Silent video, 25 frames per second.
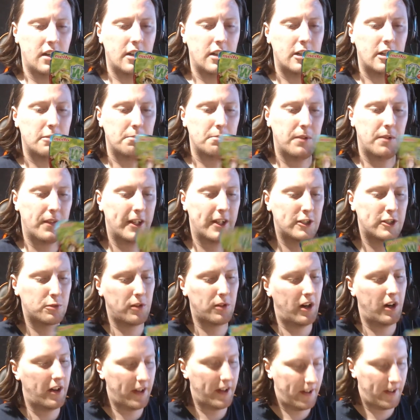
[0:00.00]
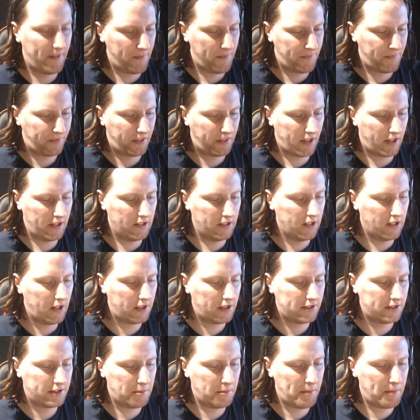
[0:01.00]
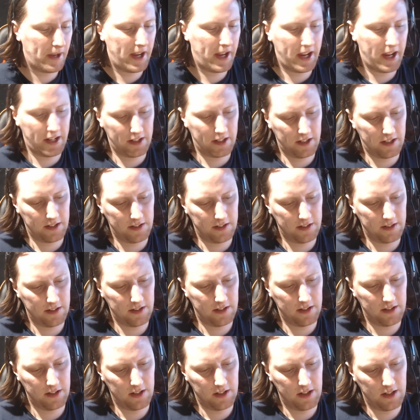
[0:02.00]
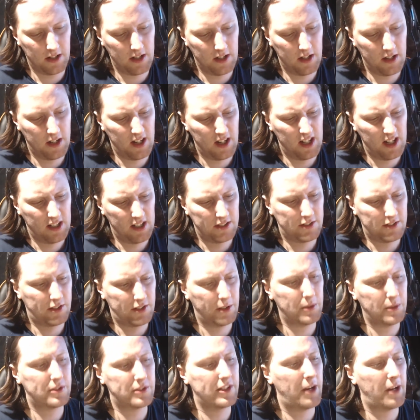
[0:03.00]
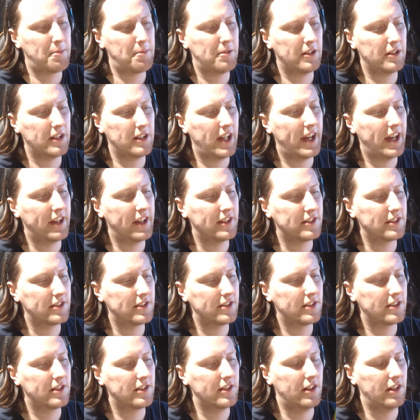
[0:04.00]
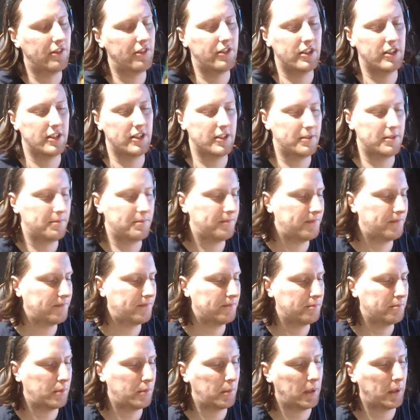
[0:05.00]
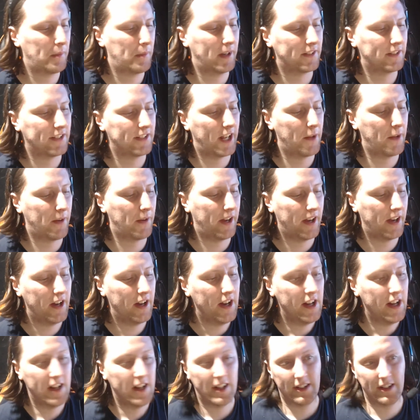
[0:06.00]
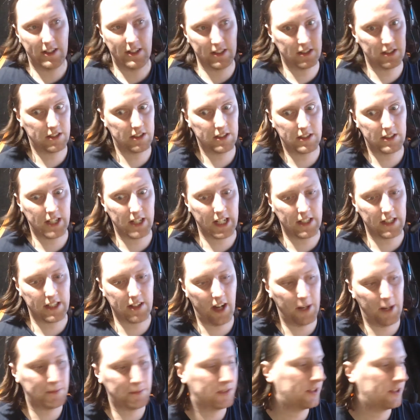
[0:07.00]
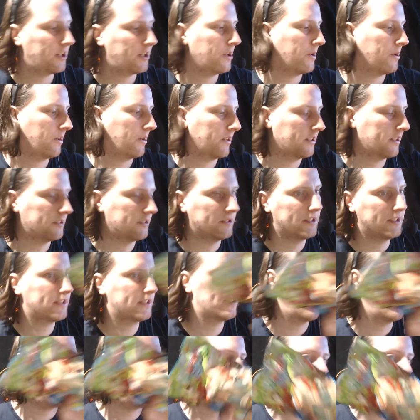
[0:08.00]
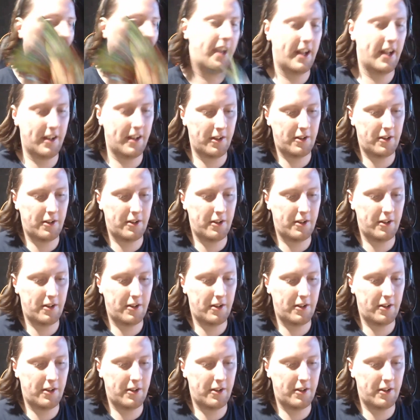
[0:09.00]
But this one looks to be 2 separate layers of bubbly mix. Anyway, because it's going to take time to do, I'm going to do this at the end.